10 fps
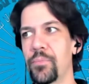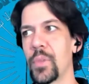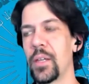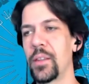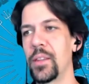
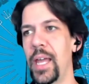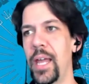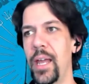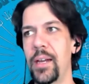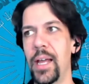
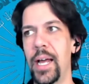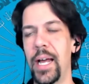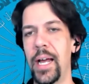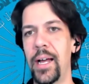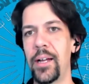Then
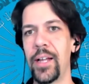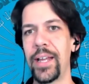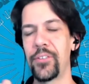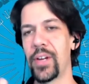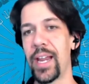
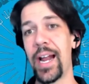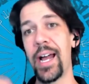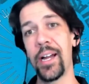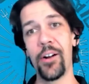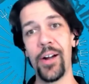as you get
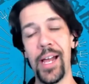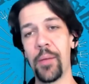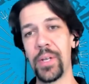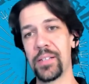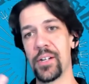higher
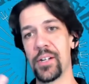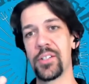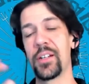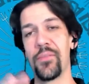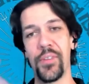up, it starts
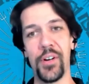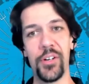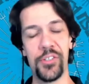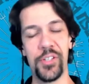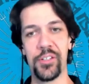to
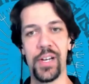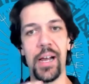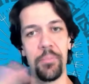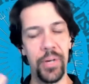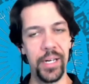diverge. There's an
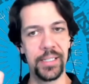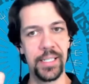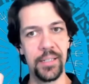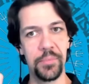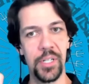operating
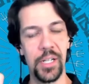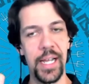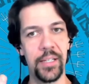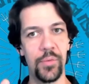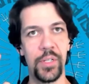systems
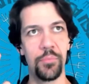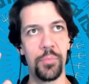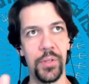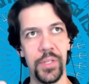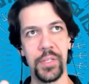class, which
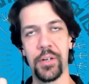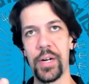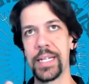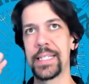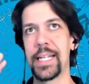both of the
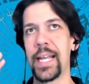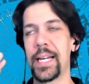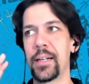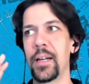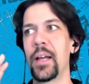degrees
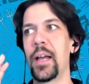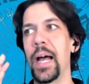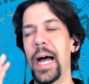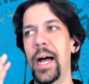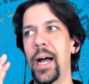take.
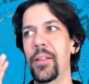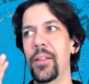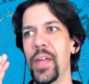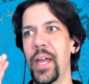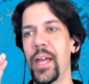
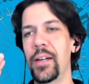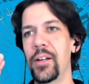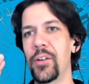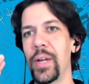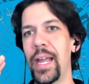Then
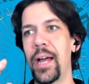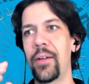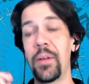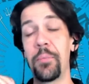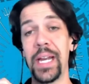we have
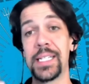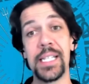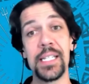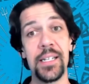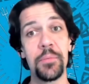embedded
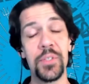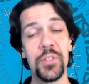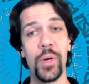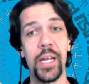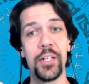systems,
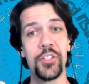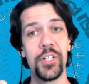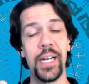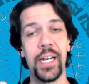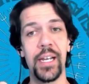which
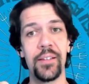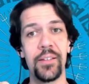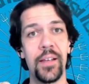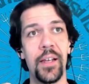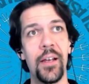
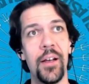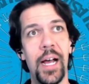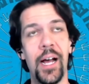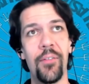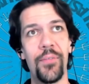is
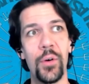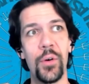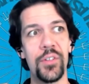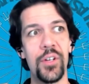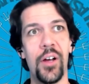
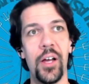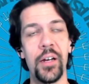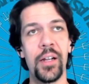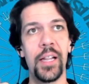focused on like